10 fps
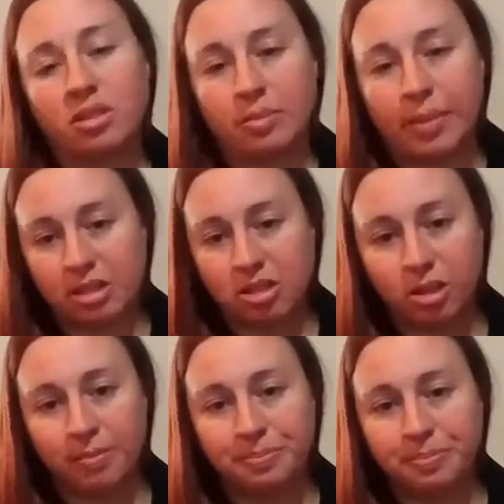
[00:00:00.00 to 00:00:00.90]

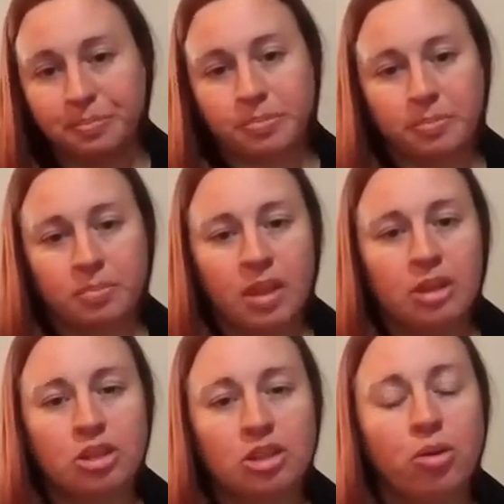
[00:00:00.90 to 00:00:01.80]
semester.
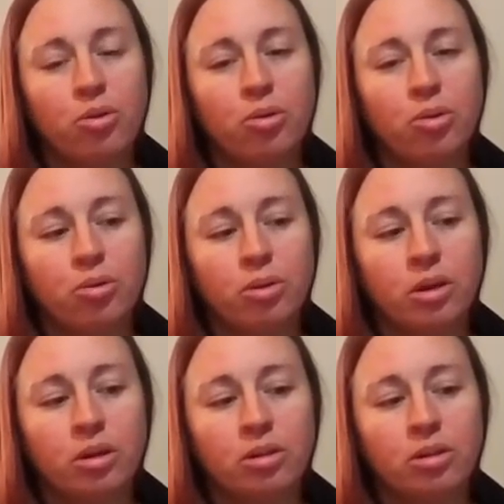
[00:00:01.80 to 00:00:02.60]
So